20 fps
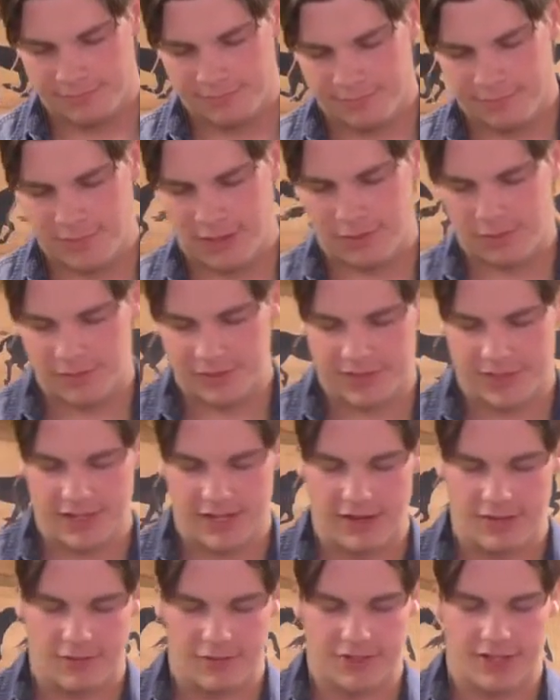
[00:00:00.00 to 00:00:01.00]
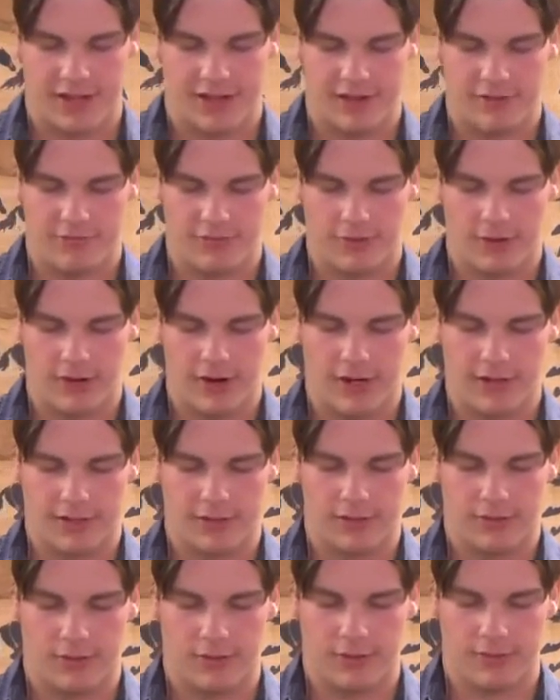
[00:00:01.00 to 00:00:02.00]
Help us to never take it for granted,
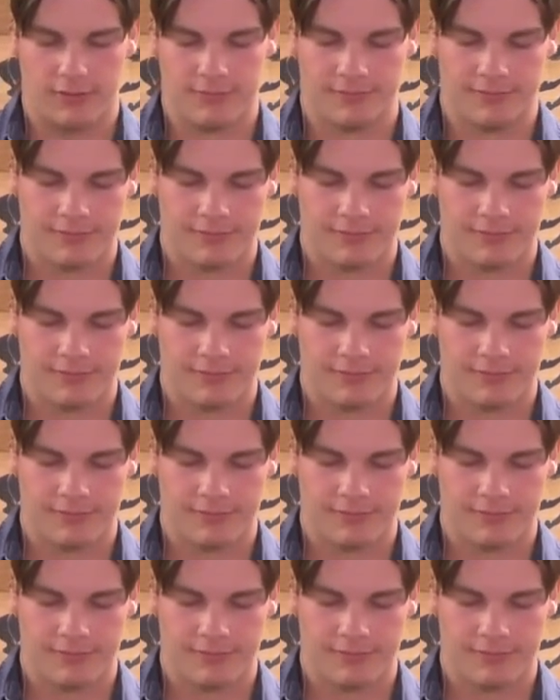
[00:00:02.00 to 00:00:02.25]
Lord.